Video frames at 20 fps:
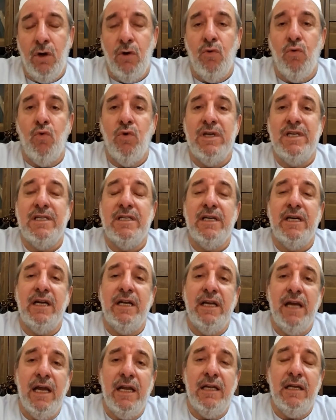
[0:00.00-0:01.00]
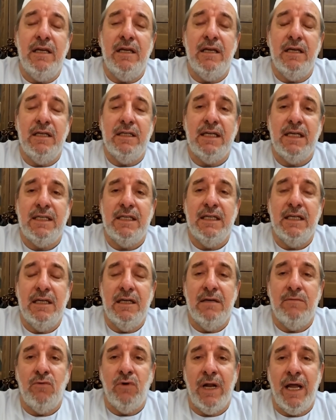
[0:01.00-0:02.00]
which is creating the
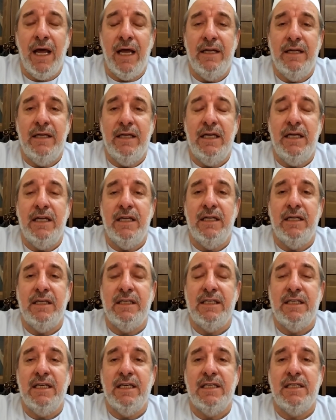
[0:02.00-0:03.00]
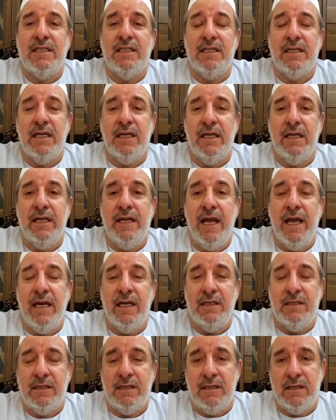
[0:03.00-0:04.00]
single monad in 6
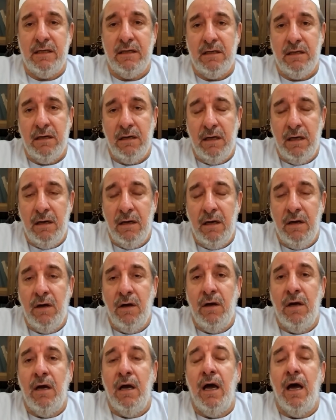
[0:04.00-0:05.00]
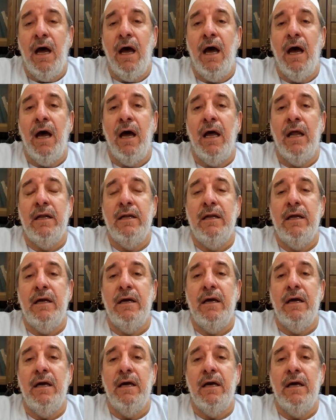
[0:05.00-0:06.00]
days and
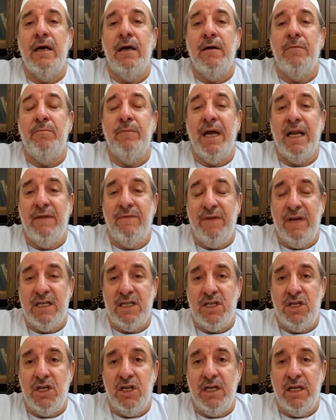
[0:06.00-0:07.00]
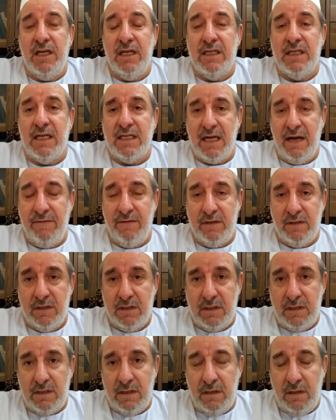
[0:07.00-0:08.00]
manifesting in the
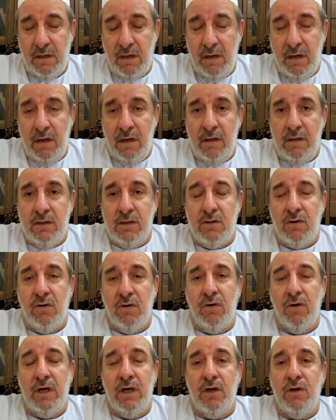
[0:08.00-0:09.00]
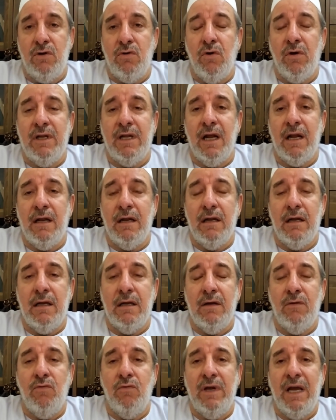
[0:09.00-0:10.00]
sevens. So in total,
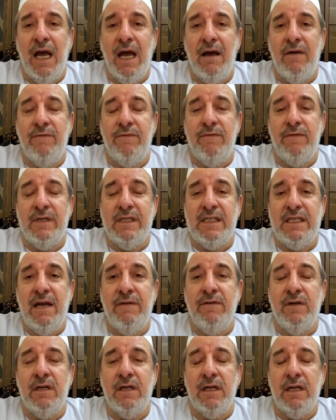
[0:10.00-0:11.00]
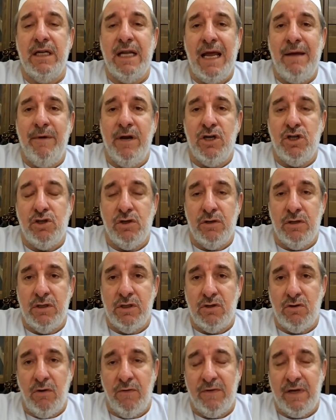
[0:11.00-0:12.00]
we have 7
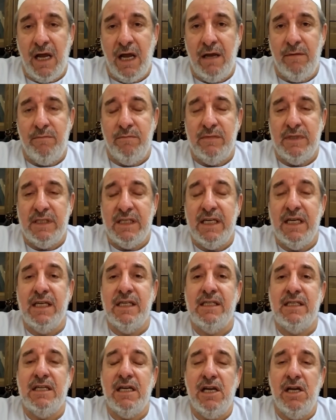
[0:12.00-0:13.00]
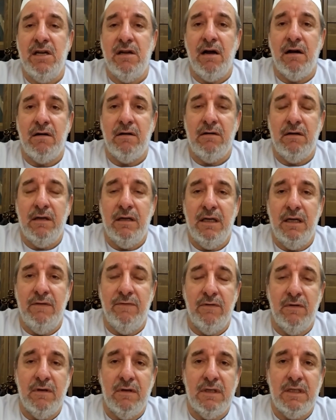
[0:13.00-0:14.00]
dimensions of time, 6 inner
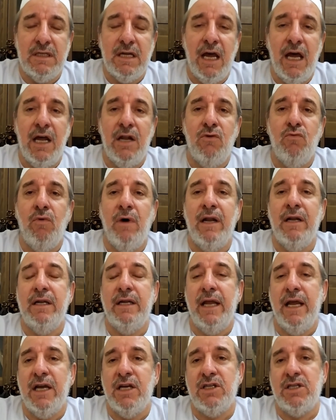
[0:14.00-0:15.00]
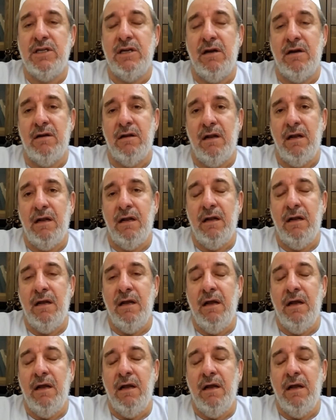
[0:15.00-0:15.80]
levels and 1 external.